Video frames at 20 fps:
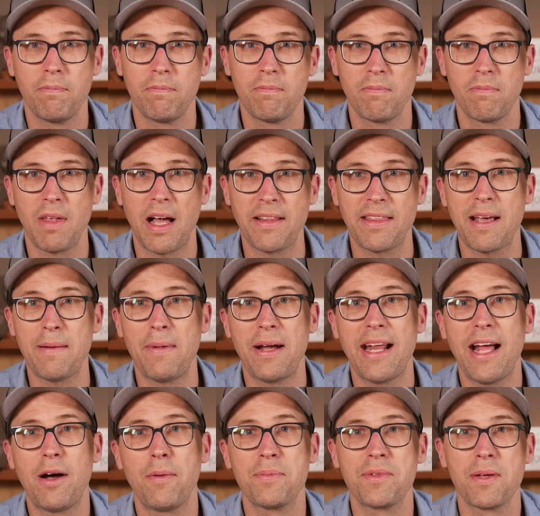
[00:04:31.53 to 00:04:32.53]
thought that might
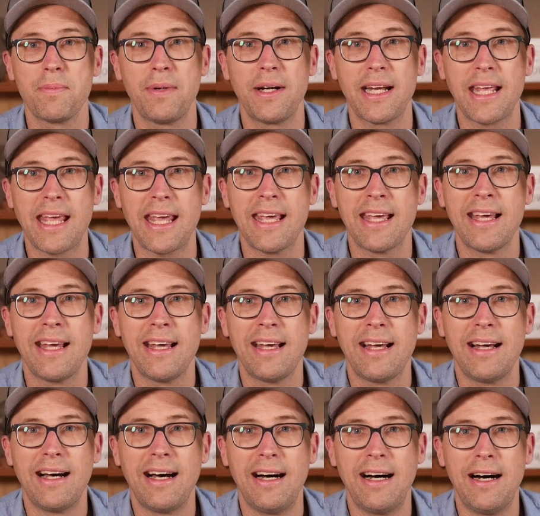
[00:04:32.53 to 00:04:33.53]
help somebody.
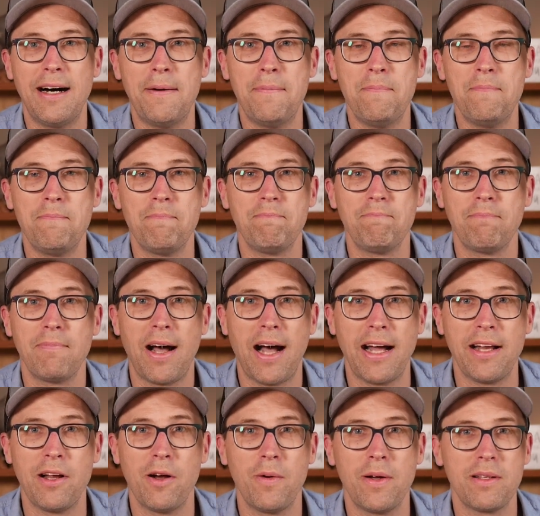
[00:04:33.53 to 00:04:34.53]

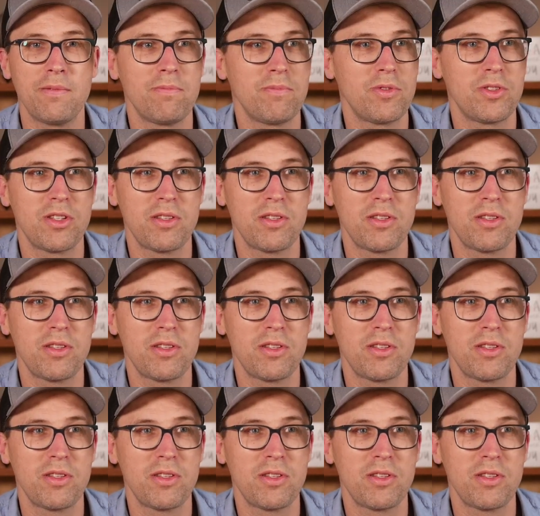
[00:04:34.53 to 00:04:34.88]
I know